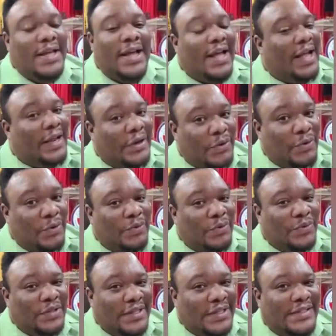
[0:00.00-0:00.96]
I know
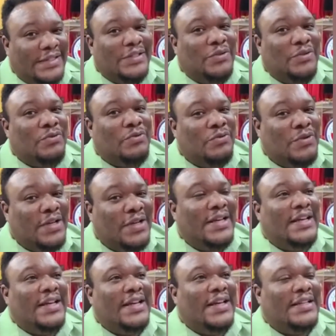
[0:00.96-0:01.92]
this is
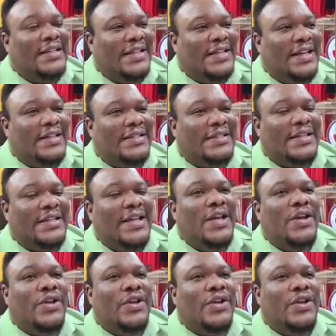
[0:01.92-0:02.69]
really intense.